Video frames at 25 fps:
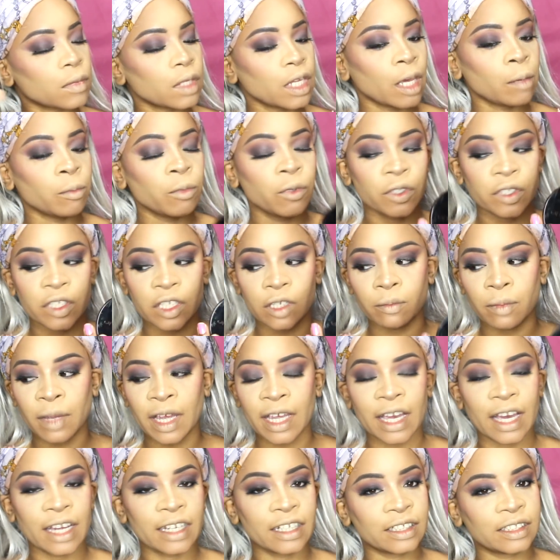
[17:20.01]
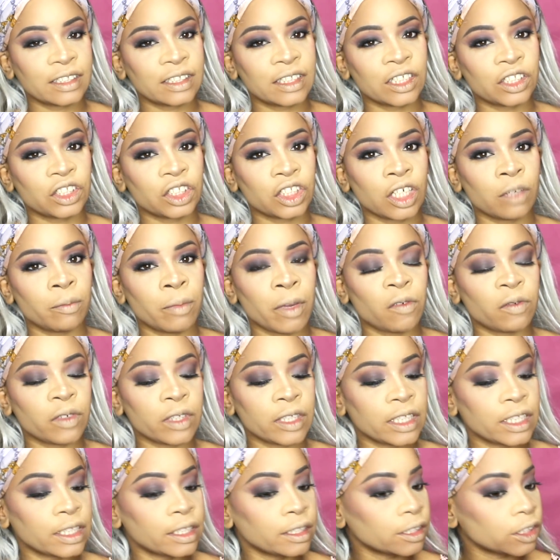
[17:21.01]
I'm using my Anastasia
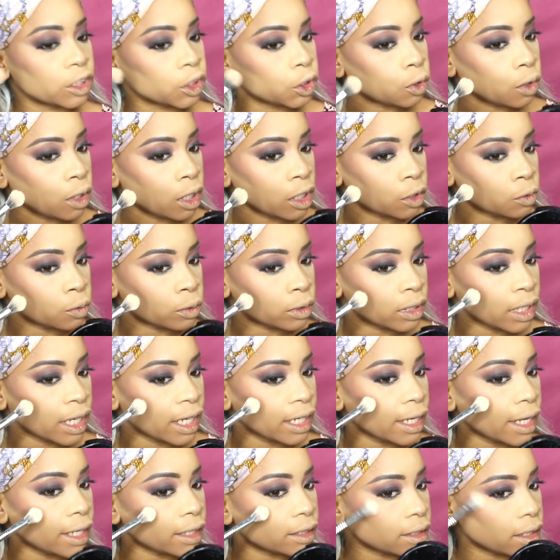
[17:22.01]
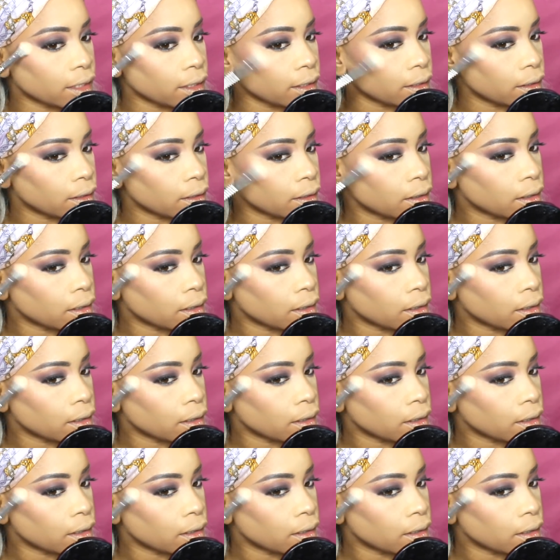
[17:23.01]
Beverly Hill So Hollywood highlighter.